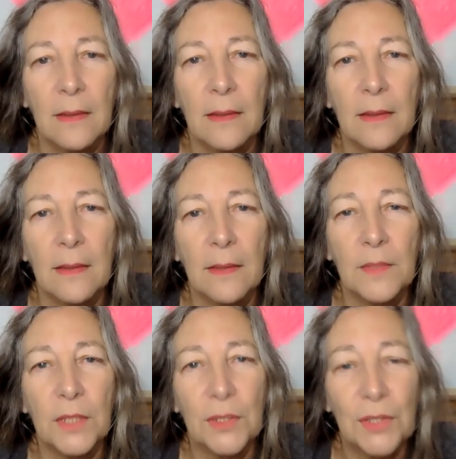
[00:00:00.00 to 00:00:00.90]
I'm
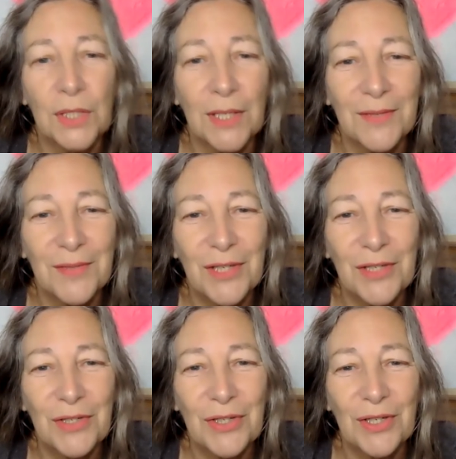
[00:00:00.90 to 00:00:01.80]
Ginger Shen of
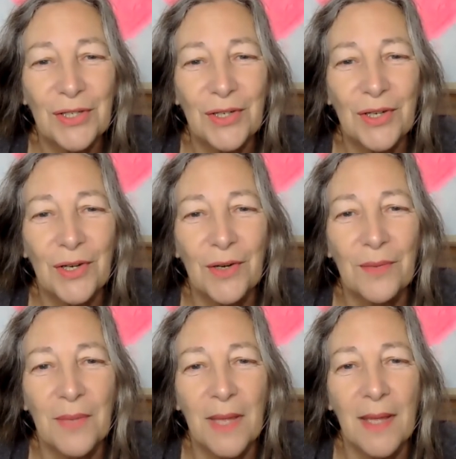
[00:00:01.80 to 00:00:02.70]

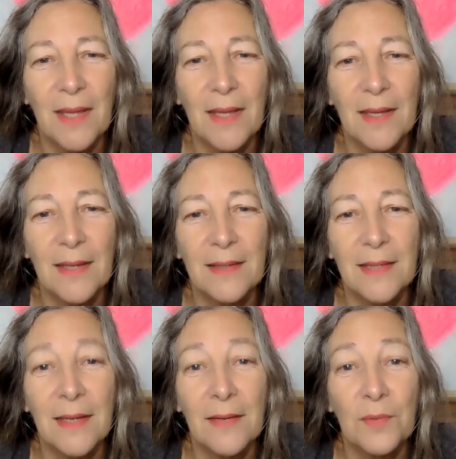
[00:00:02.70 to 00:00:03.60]
gingershen.com, and
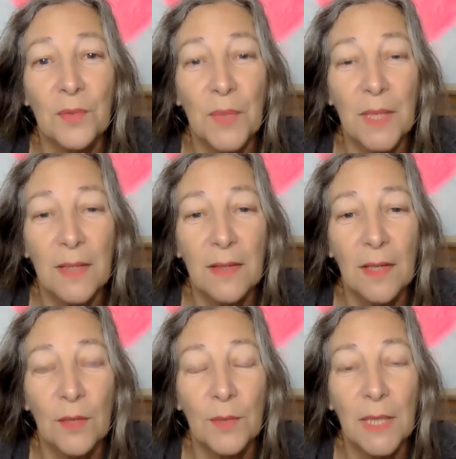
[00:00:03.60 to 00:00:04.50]
I have prepared the
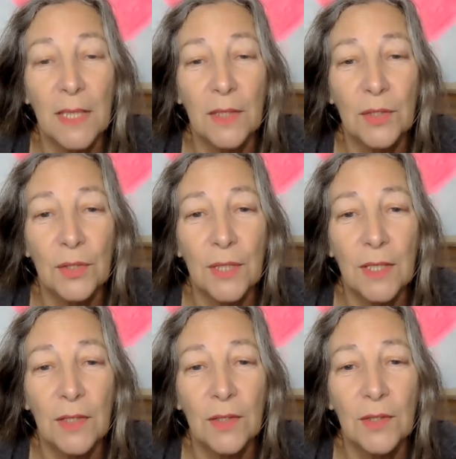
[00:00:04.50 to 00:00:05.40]
Illuminating Journey
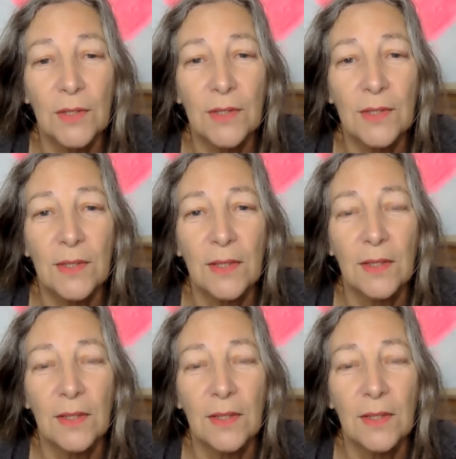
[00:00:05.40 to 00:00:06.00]
cards